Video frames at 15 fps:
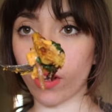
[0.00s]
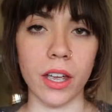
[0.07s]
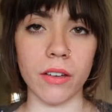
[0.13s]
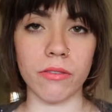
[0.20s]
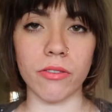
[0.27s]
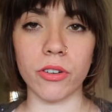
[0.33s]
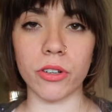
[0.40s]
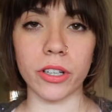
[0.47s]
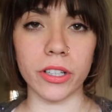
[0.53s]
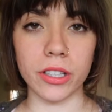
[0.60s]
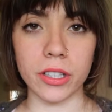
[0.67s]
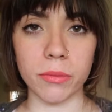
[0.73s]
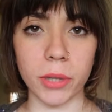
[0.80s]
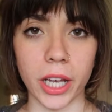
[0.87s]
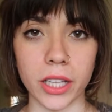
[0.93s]
If you're
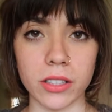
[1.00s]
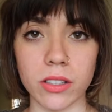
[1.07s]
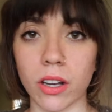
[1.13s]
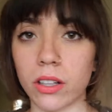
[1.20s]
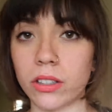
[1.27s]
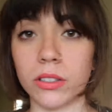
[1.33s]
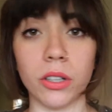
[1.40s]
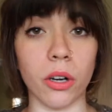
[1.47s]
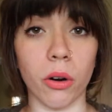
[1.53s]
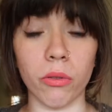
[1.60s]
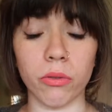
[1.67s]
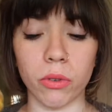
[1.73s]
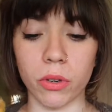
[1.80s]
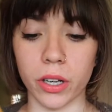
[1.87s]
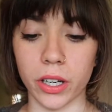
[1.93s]
into black salt, go
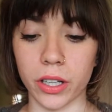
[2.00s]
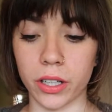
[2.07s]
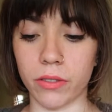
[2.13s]
for it.